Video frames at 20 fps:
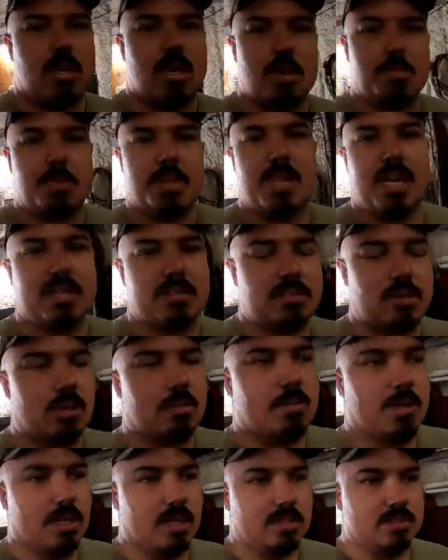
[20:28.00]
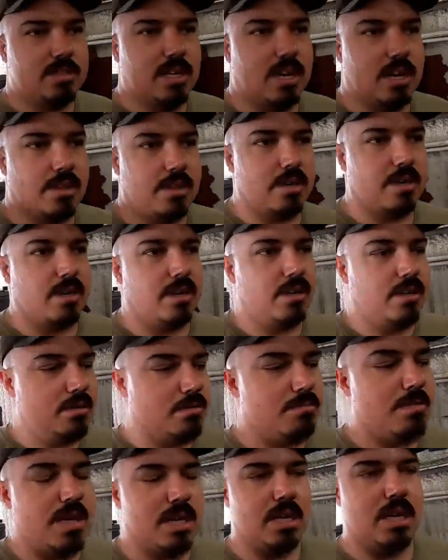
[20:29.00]
keeping that turbulence out of there,
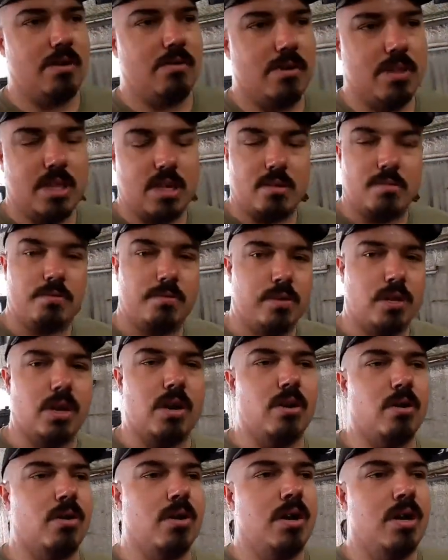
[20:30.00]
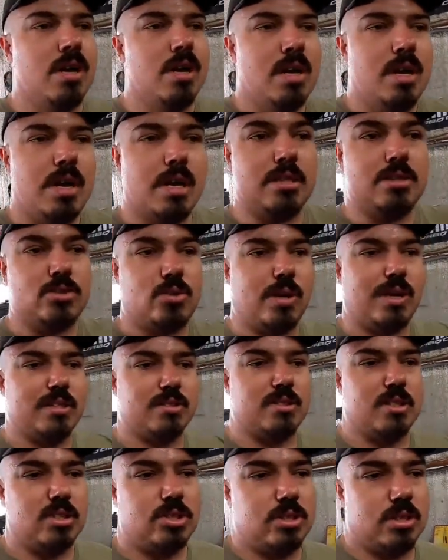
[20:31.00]
making everything flow and
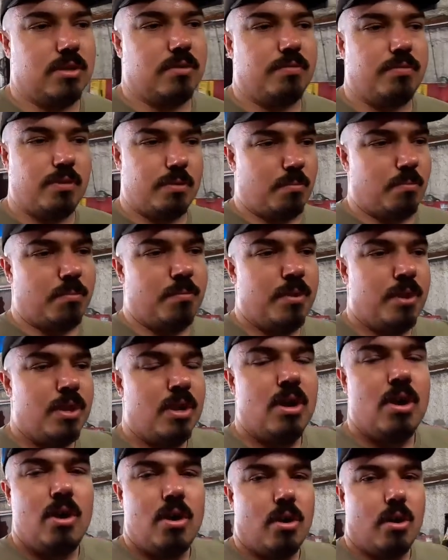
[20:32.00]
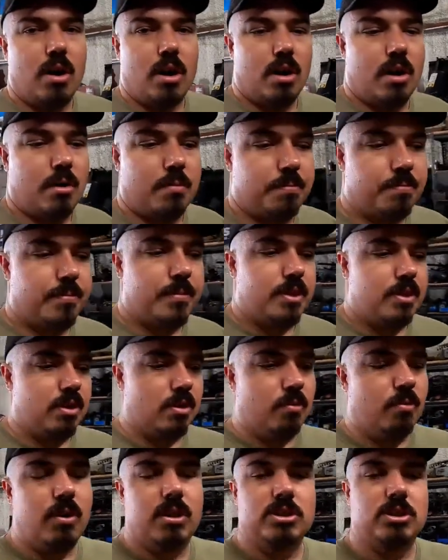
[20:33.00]
transition from you
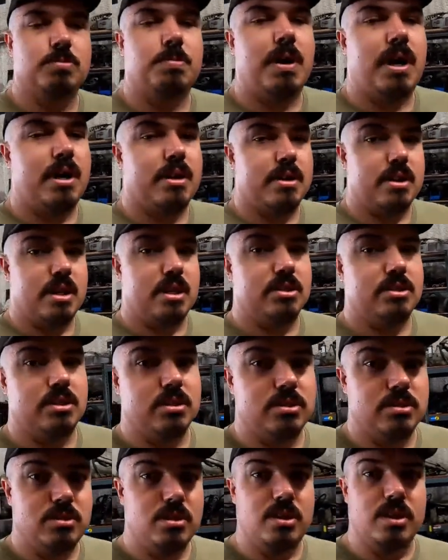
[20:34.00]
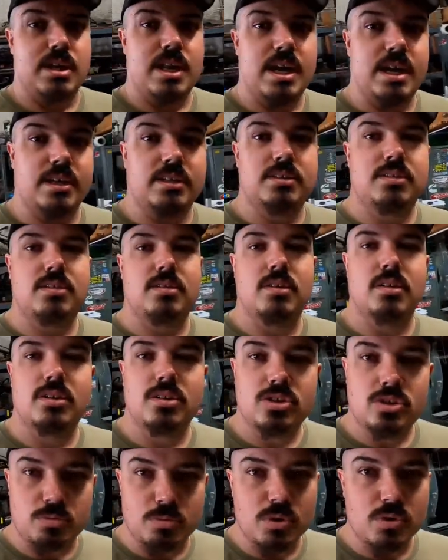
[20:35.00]
know, one spot of the engine to the next
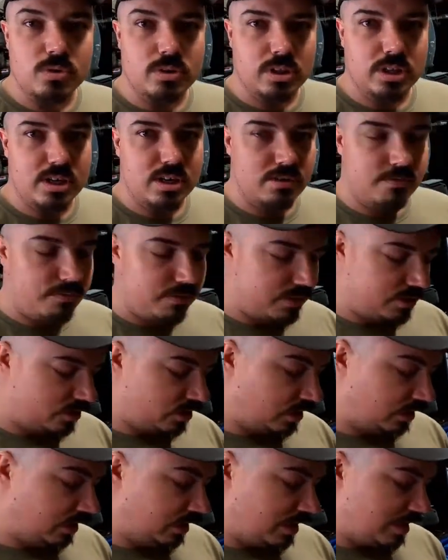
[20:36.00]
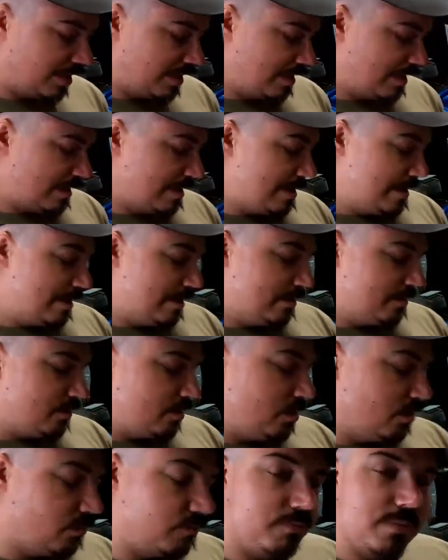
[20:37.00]
smoothly and efficiently,
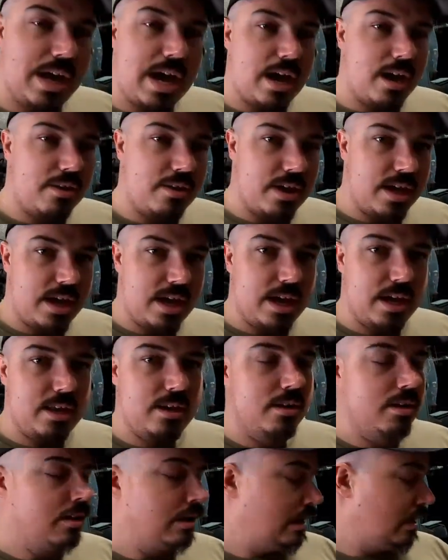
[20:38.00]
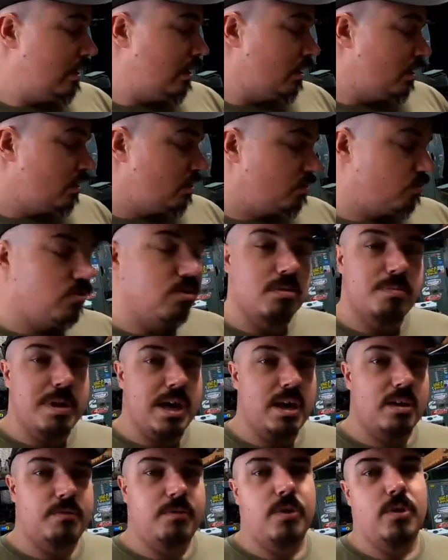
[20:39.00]
you know, out of the head, through the
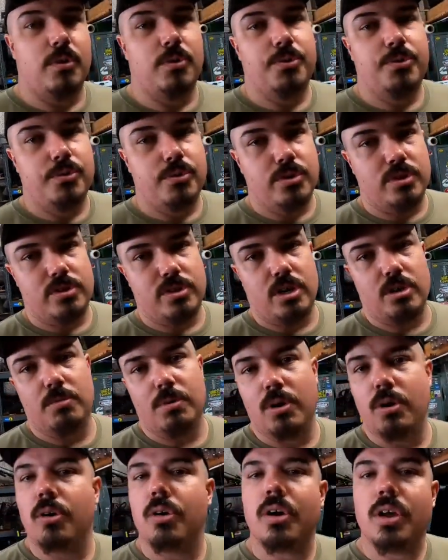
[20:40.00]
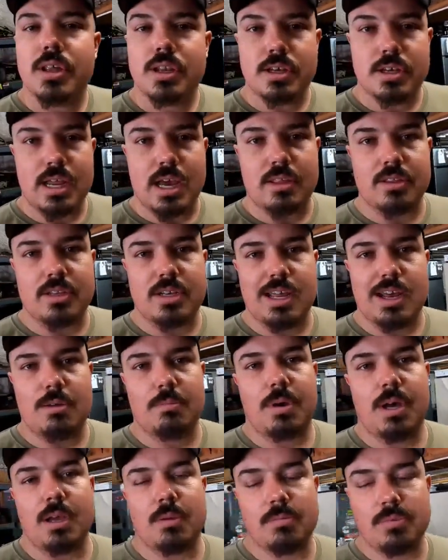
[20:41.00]
manifold, through the turbo, down the
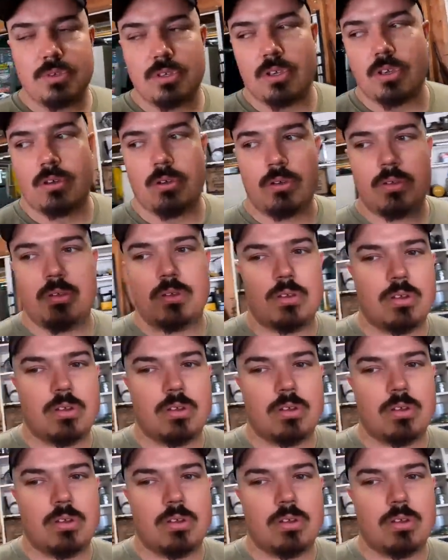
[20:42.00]
downpipe. So